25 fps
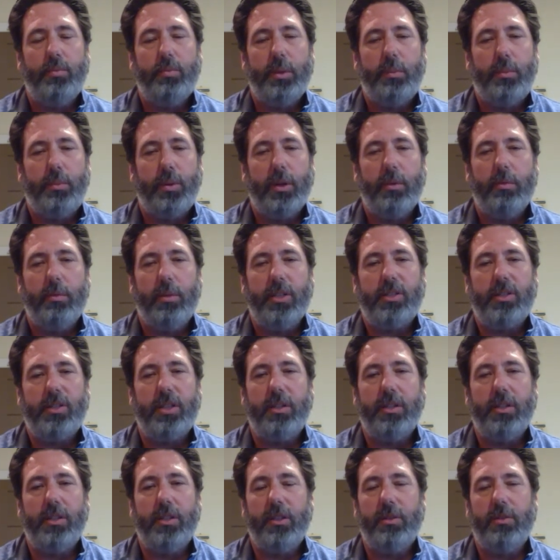We pretty much
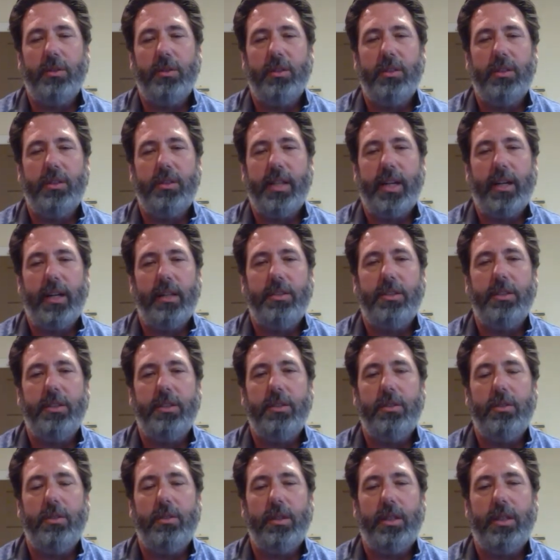can do it within a day or
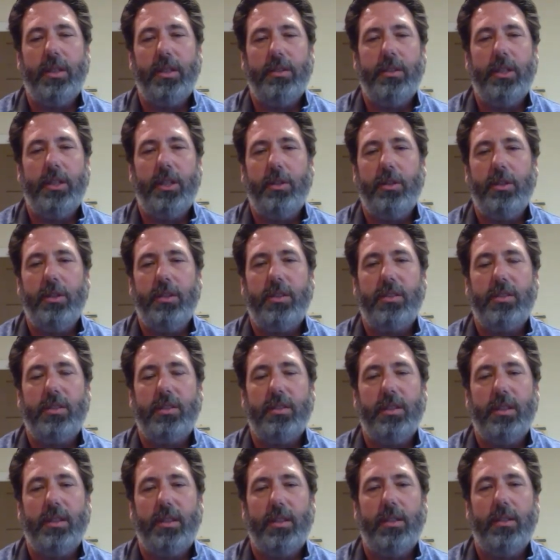two
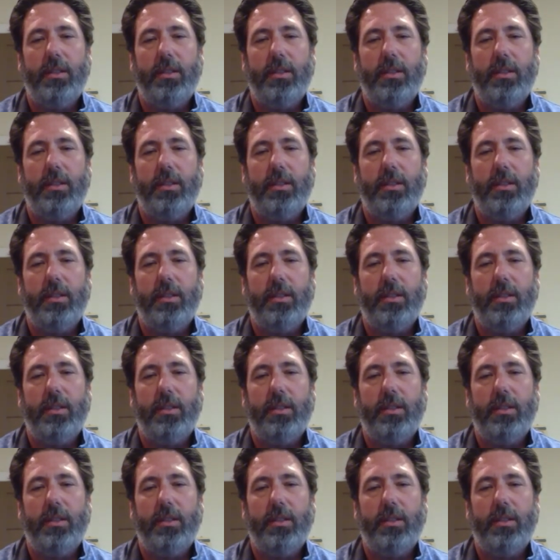notice.